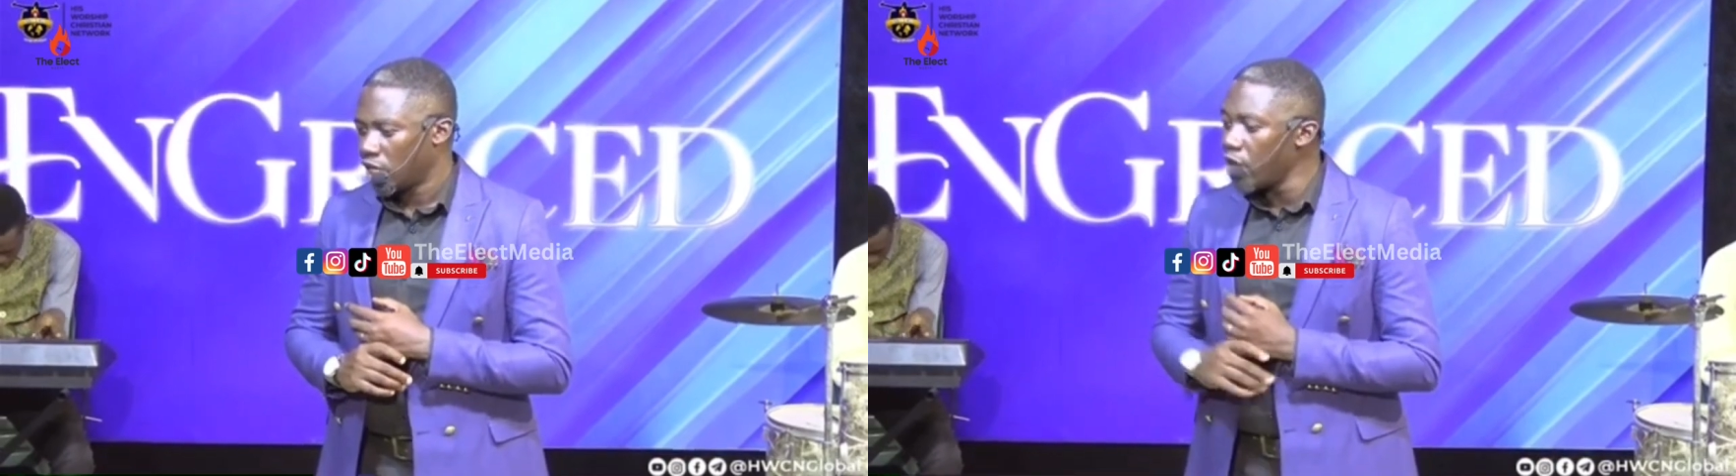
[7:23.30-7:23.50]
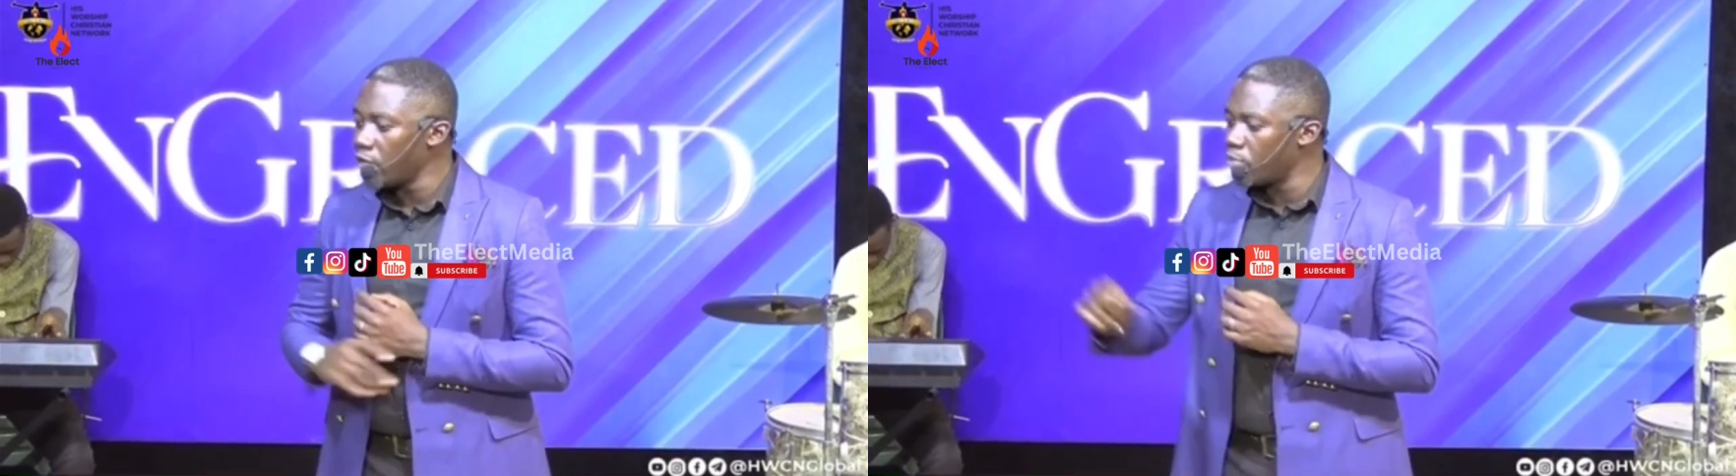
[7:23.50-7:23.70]

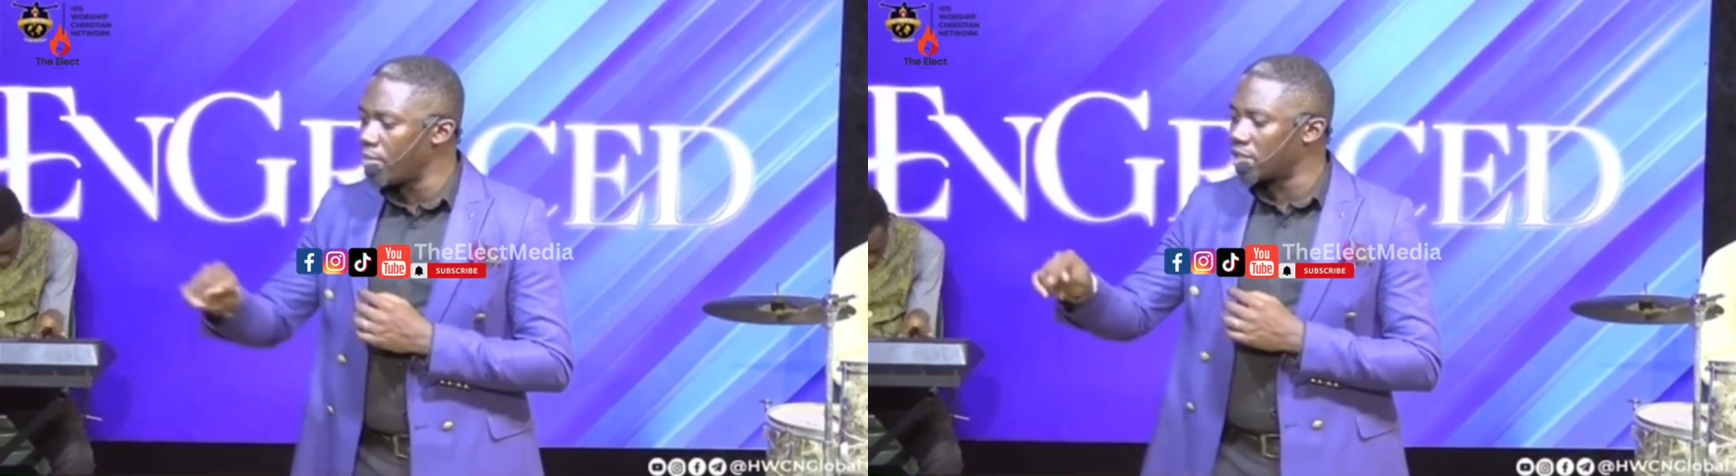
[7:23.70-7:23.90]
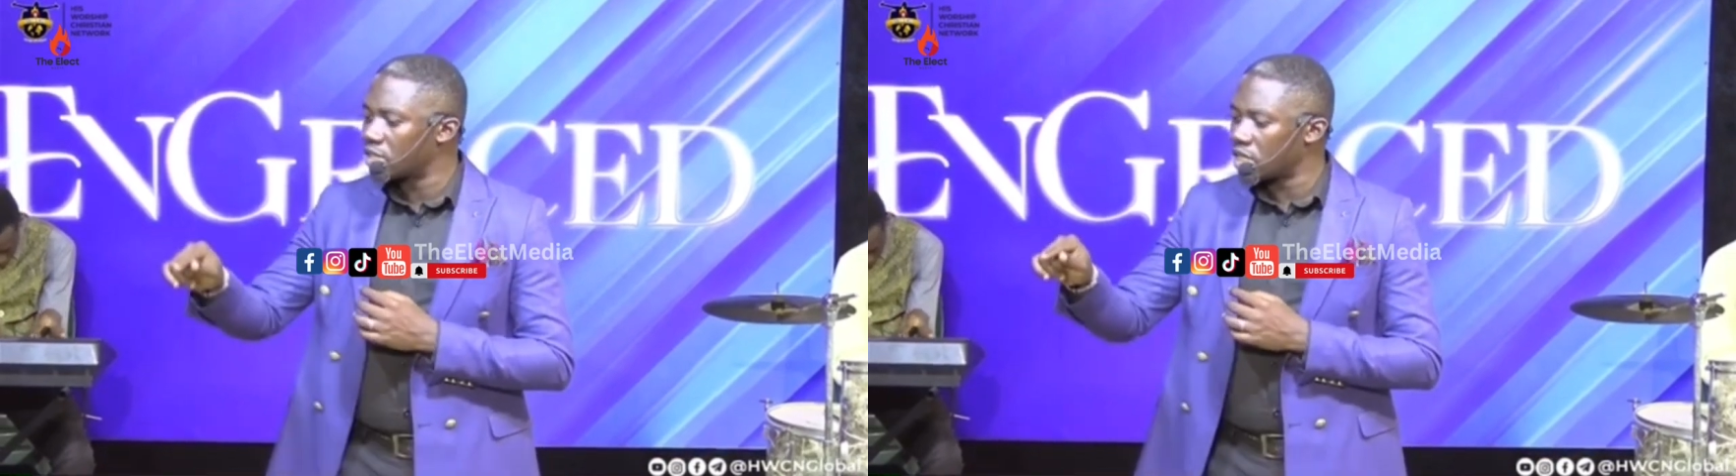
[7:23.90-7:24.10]
If you
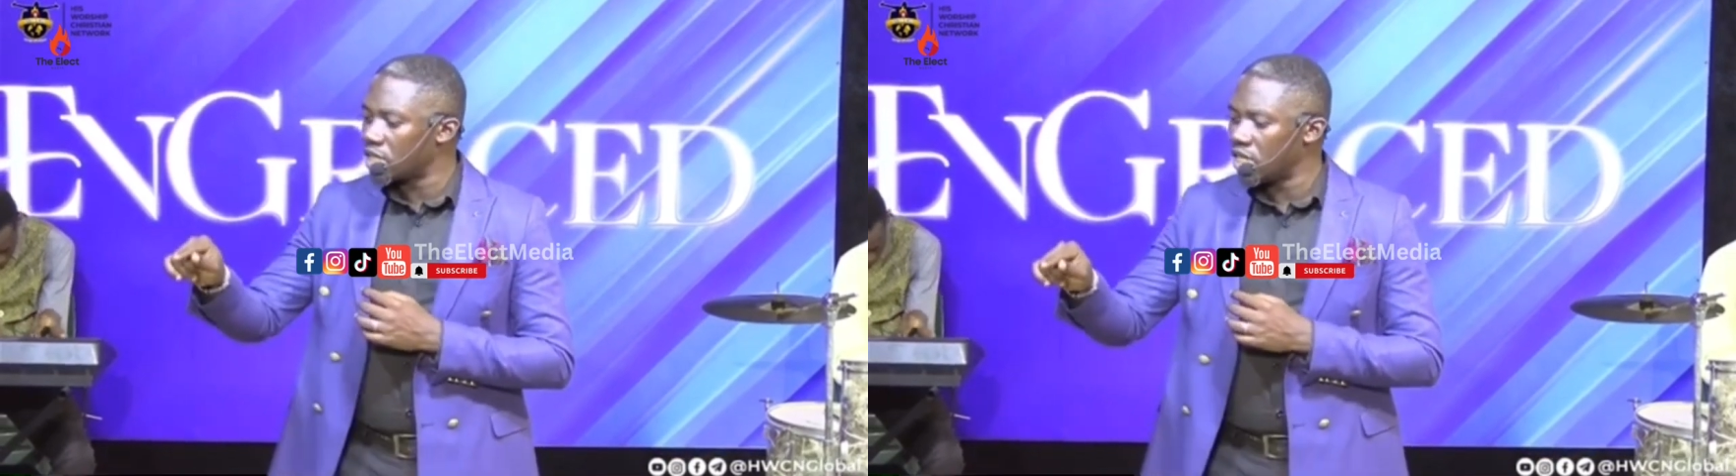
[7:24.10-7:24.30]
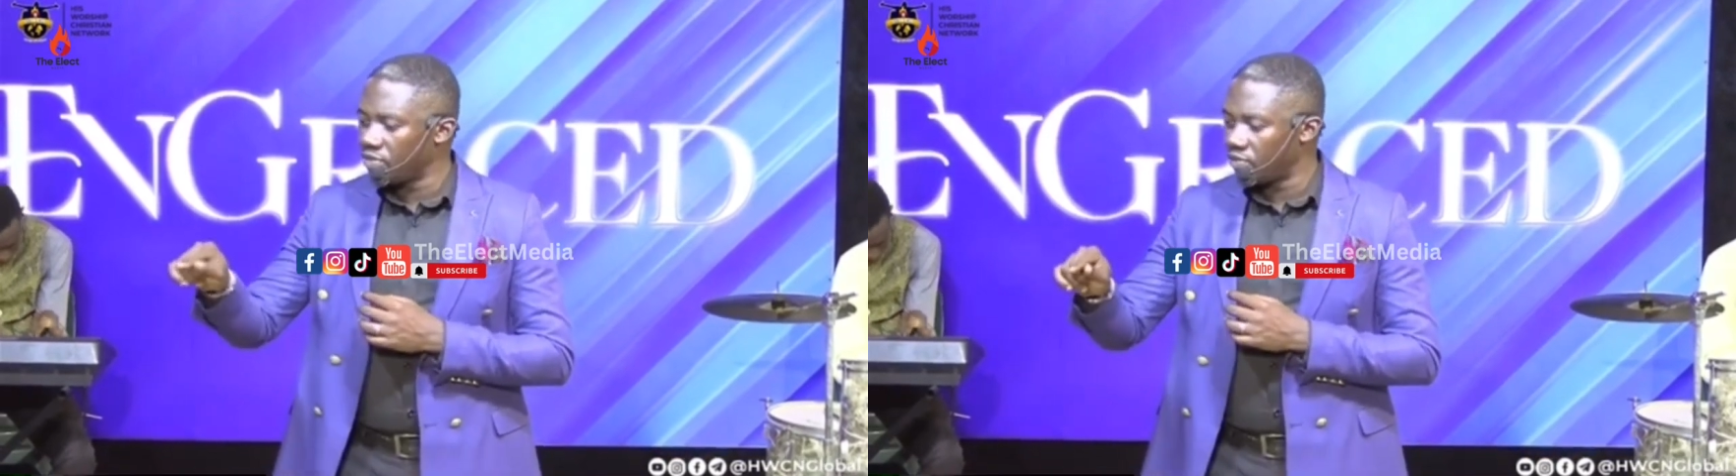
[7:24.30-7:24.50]
met
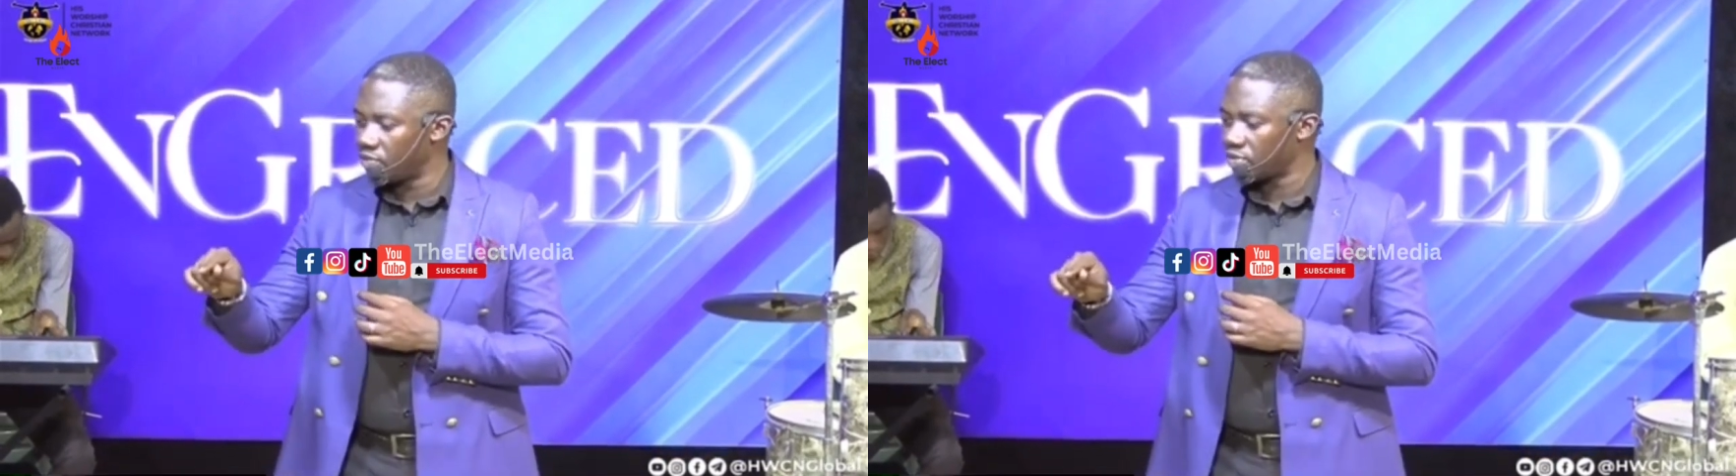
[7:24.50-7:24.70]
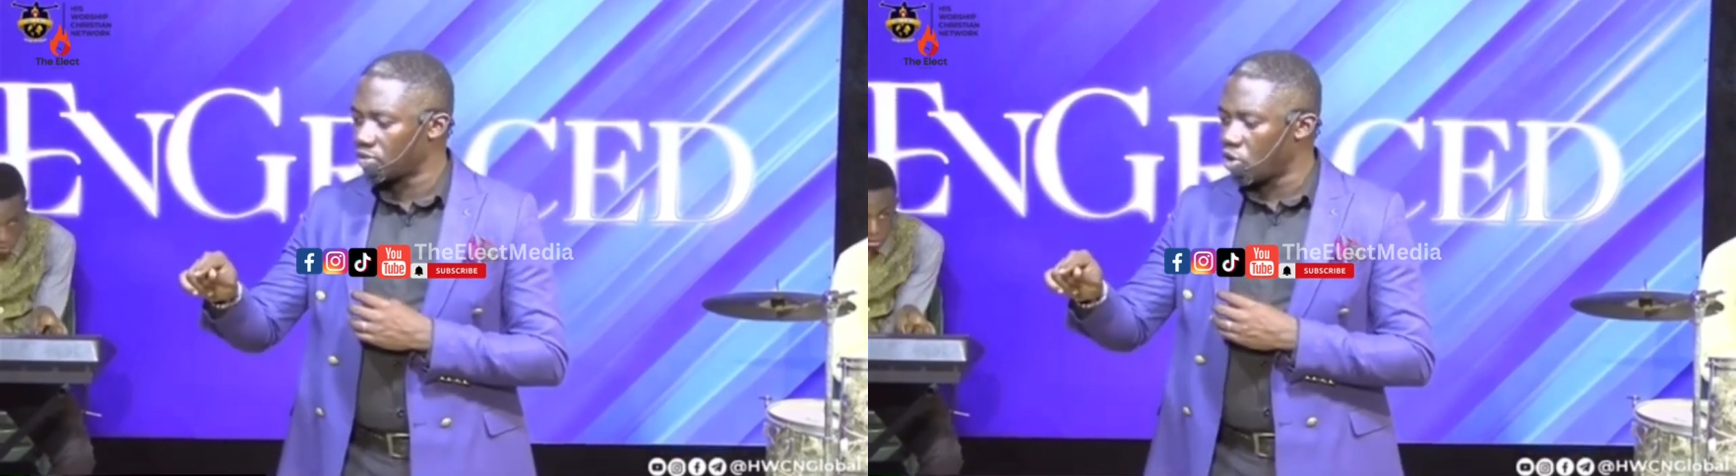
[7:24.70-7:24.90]
Eve,